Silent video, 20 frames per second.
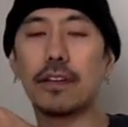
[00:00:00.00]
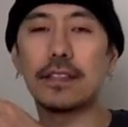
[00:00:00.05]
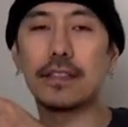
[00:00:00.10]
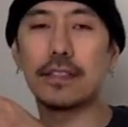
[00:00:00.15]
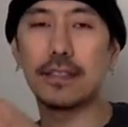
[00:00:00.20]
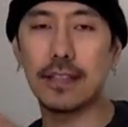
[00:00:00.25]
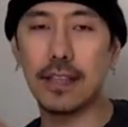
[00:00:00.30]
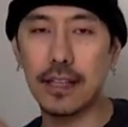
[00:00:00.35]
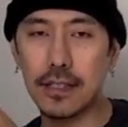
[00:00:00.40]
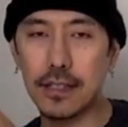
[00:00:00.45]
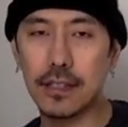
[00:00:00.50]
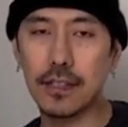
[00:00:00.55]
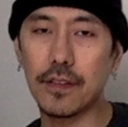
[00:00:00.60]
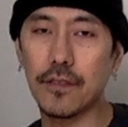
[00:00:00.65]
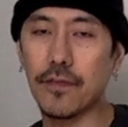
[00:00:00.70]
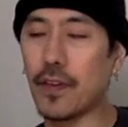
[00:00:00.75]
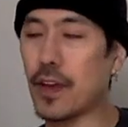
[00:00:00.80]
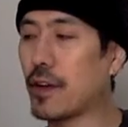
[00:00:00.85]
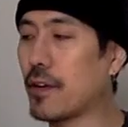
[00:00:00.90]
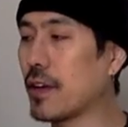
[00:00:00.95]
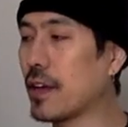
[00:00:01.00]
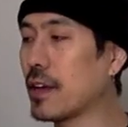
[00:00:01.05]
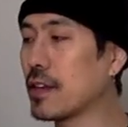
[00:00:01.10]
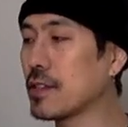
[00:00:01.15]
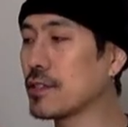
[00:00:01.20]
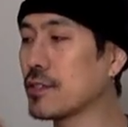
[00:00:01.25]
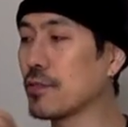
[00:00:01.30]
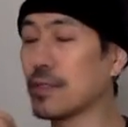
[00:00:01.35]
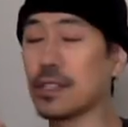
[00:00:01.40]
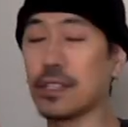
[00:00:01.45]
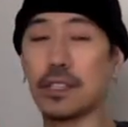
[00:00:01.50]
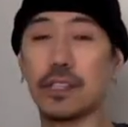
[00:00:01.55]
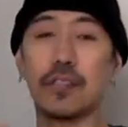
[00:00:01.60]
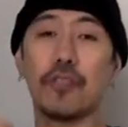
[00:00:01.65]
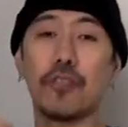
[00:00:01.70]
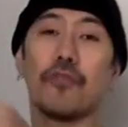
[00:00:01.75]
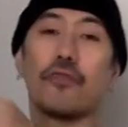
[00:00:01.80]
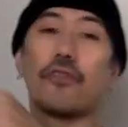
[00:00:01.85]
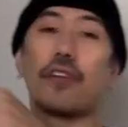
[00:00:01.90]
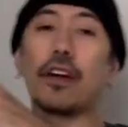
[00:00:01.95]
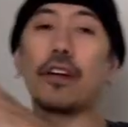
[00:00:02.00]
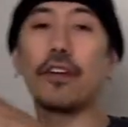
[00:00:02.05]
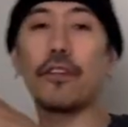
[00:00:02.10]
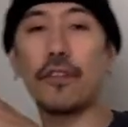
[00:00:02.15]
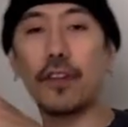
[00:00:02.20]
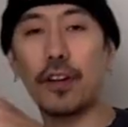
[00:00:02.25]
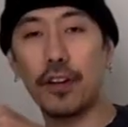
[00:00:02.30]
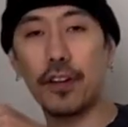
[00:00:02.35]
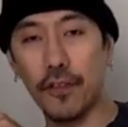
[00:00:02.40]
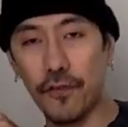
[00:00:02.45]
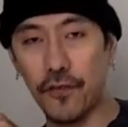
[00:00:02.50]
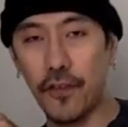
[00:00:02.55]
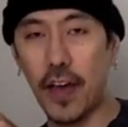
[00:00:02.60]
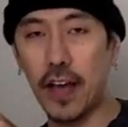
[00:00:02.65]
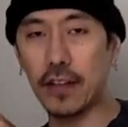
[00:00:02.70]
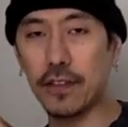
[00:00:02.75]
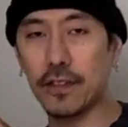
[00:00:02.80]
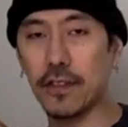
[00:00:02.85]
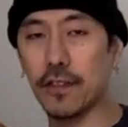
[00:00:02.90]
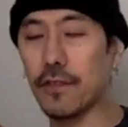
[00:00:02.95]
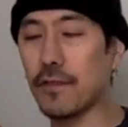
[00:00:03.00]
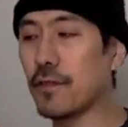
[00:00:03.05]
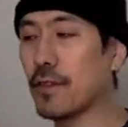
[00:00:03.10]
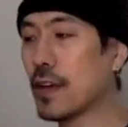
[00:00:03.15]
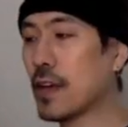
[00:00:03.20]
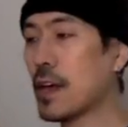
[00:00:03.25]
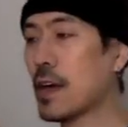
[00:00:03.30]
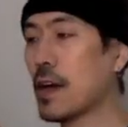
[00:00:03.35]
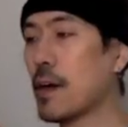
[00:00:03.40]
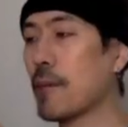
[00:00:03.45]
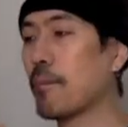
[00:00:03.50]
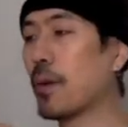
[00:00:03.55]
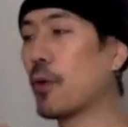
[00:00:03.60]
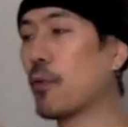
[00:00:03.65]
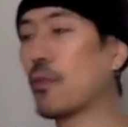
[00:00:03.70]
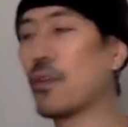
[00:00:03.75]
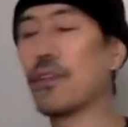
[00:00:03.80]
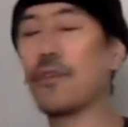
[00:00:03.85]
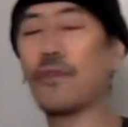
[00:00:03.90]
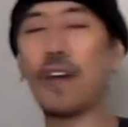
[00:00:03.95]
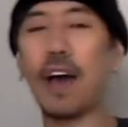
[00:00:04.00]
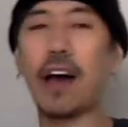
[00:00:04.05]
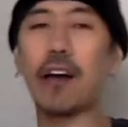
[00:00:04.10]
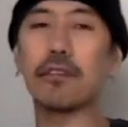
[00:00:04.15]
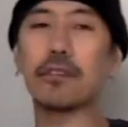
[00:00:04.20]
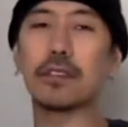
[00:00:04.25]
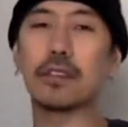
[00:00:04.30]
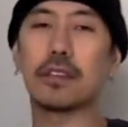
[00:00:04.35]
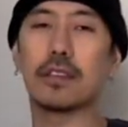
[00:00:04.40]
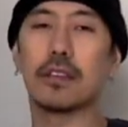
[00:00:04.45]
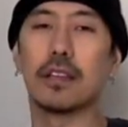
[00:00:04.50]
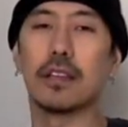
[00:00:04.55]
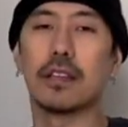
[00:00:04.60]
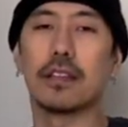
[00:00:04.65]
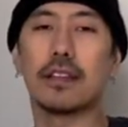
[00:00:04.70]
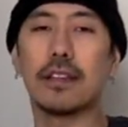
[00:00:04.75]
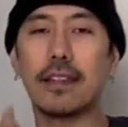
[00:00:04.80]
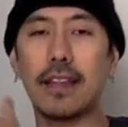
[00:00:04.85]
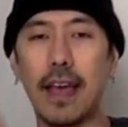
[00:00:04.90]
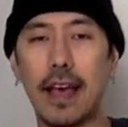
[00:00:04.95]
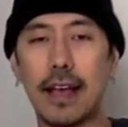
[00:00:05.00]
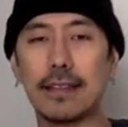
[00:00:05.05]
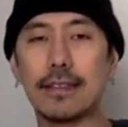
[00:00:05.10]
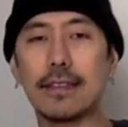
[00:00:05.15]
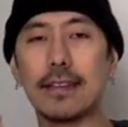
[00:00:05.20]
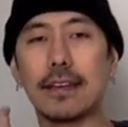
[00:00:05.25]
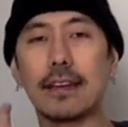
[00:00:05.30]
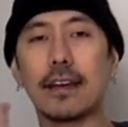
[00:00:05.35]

sensitive area, so it's still very, very effective, but without the nasty